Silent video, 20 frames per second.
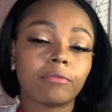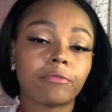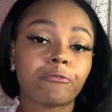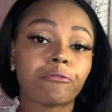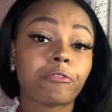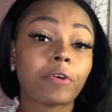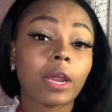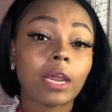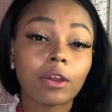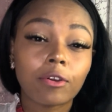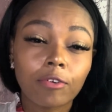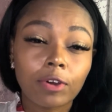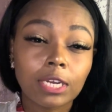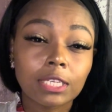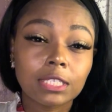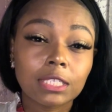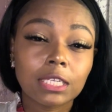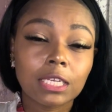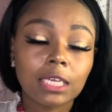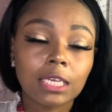
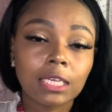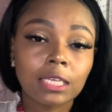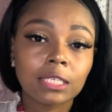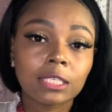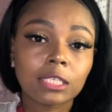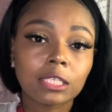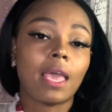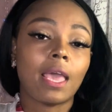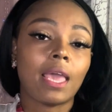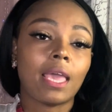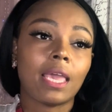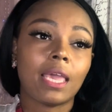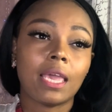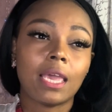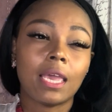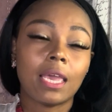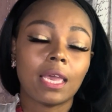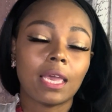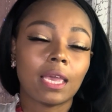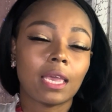fragrances,
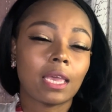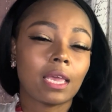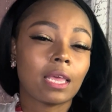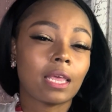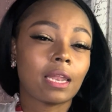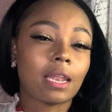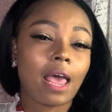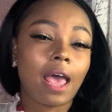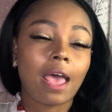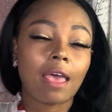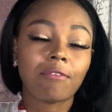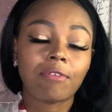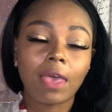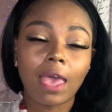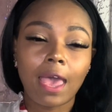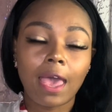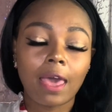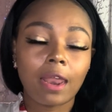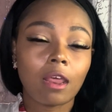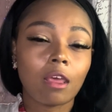and I've
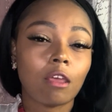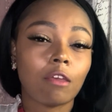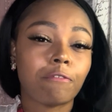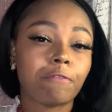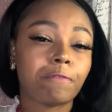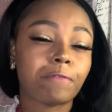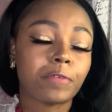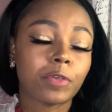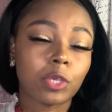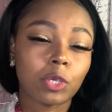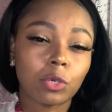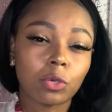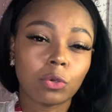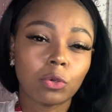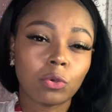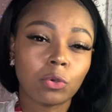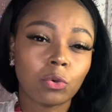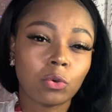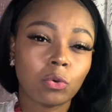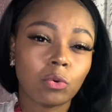had a
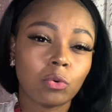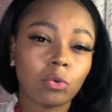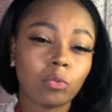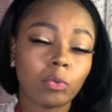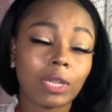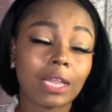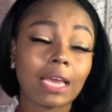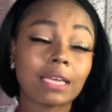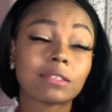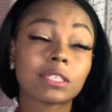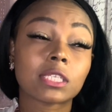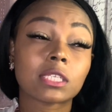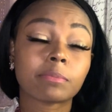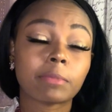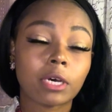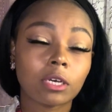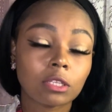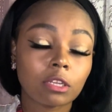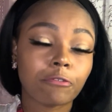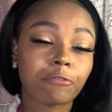few, well, I
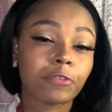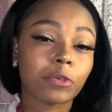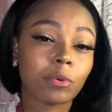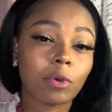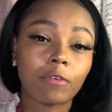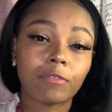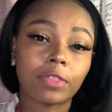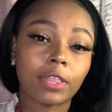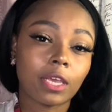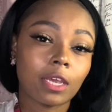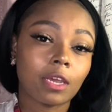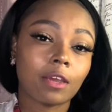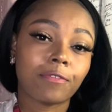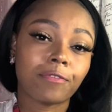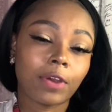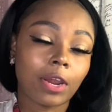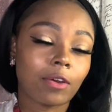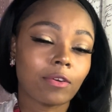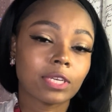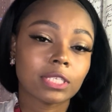smelled a few of their
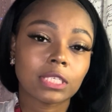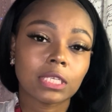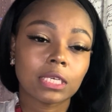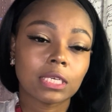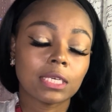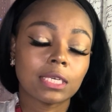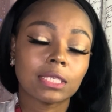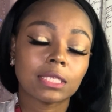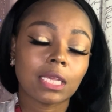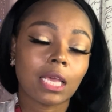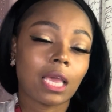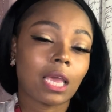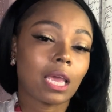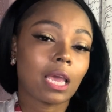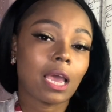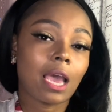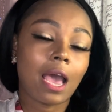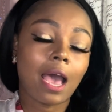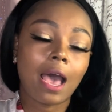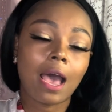fragrances,
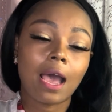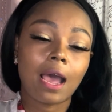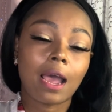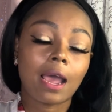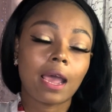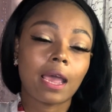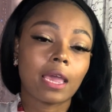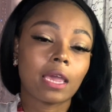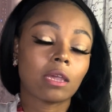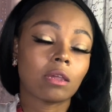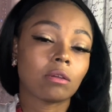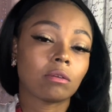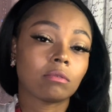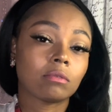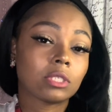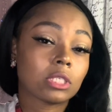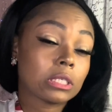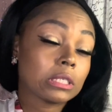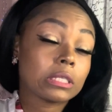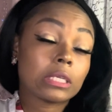and I
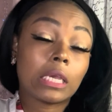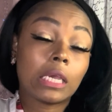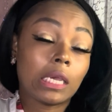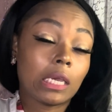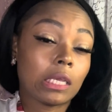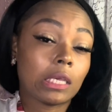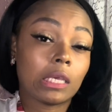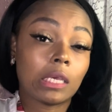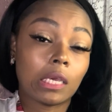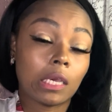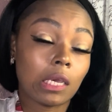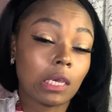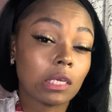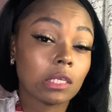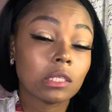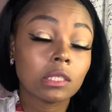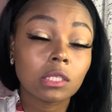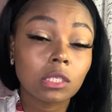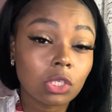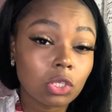just can't get
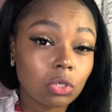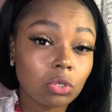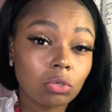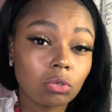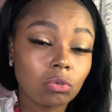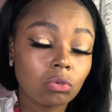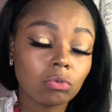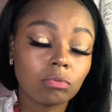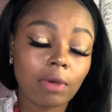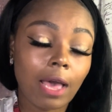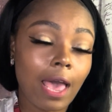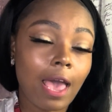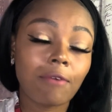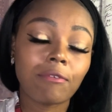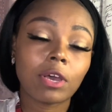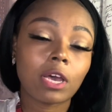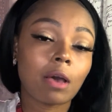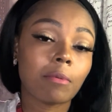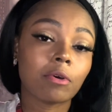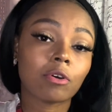into, I
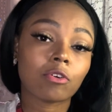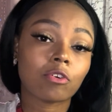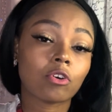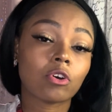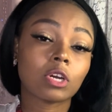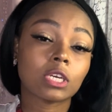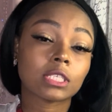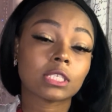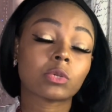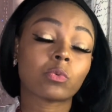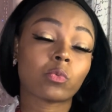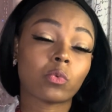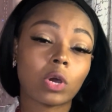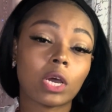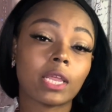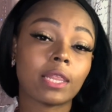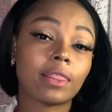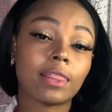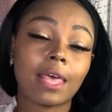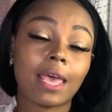haven't come across
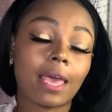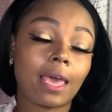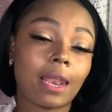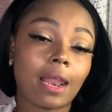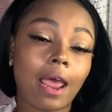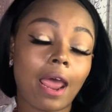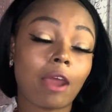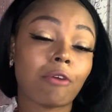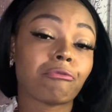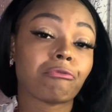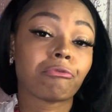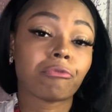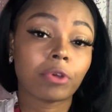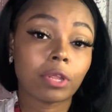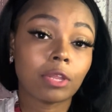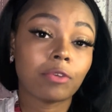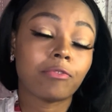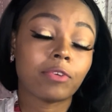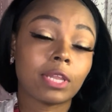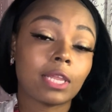one that I
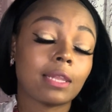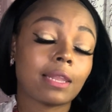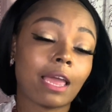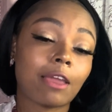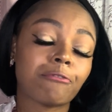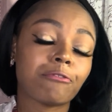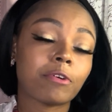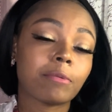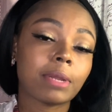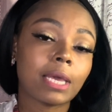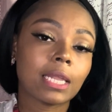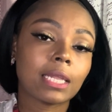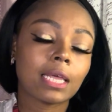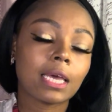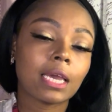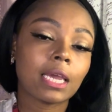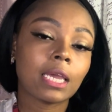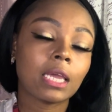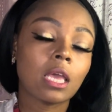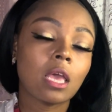really like from that
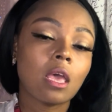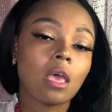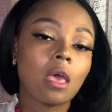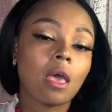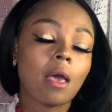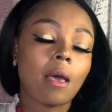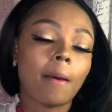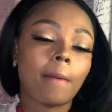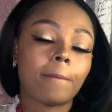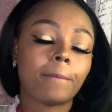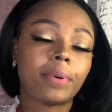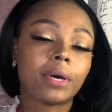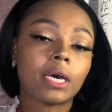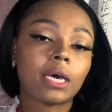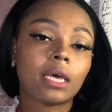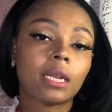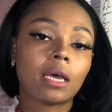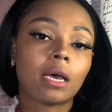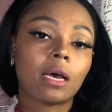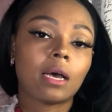line.
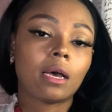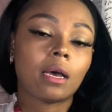But